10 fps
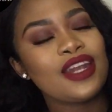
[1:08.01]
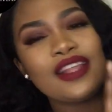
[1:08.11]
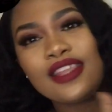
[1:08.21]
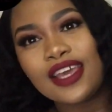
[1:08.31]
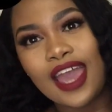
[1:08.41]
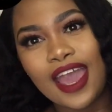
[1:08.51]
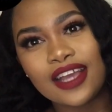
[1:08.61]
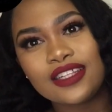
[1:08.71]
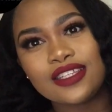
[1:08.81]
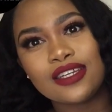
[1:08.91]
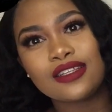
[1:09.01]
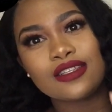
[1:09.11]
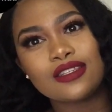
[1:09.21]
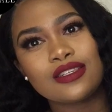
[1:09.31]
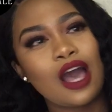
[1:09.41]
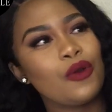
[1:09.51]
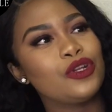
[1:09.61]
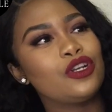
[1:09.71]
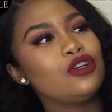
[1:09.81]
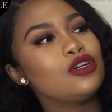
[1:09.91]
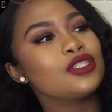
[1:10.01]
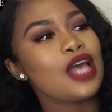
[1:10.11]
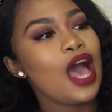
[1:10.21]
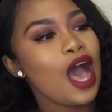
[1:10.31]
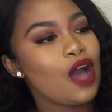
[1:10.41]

Nothing hectic. This is how it looks.